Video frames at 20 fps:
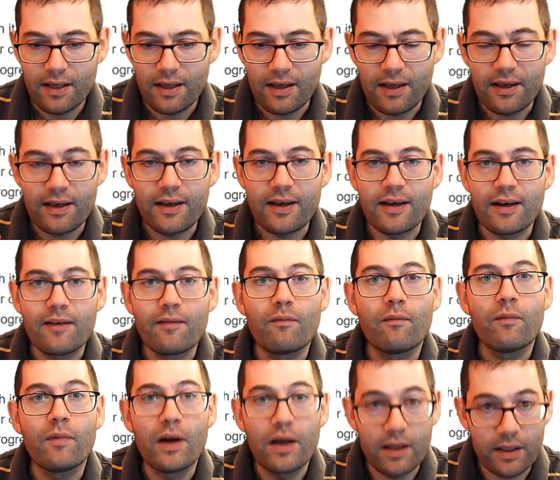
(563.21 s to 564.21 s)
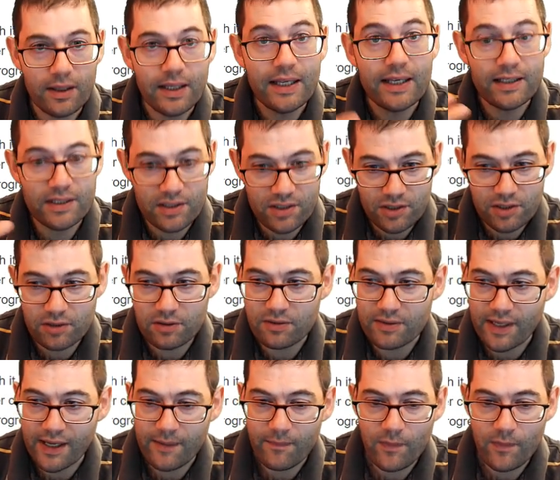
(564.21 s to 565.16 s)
links to that.